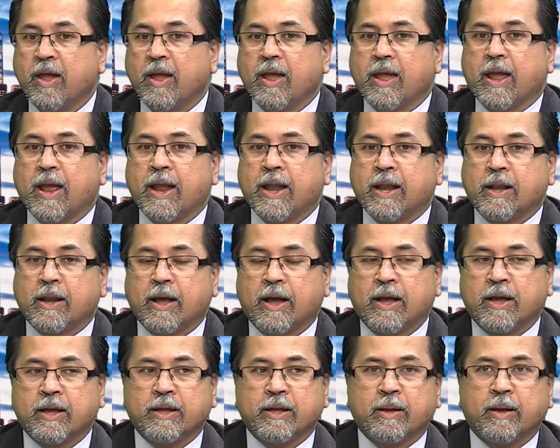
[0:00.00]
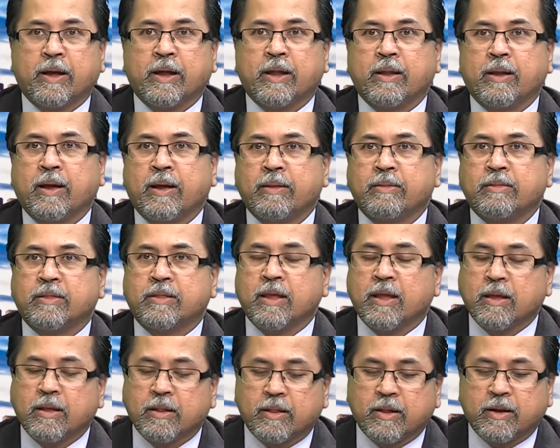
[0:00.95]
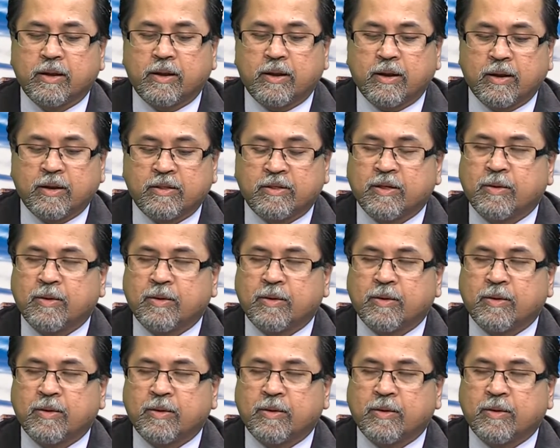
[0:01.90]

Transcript: And I think that at